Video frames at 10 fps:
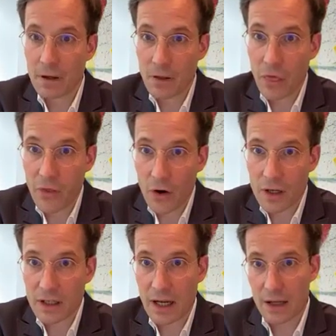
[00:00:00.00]
The
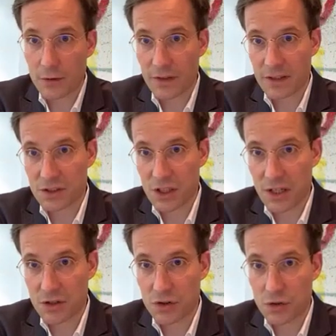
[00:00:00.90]
third kind of
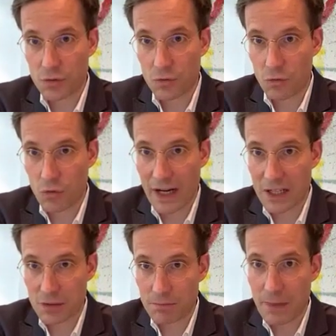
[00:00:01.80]
exchange
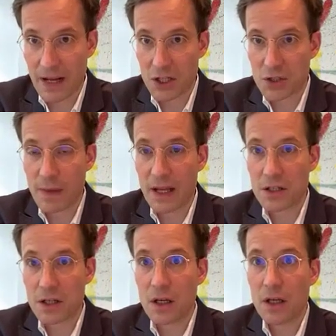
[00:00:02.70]
rate
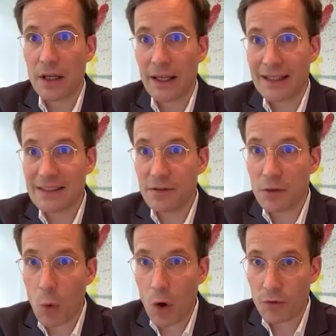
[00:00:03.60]
management is even
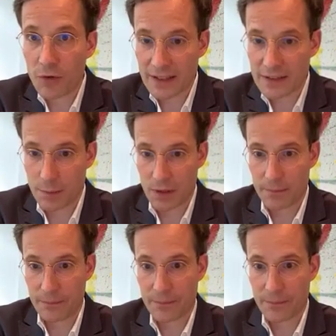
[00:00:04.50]
more flexible.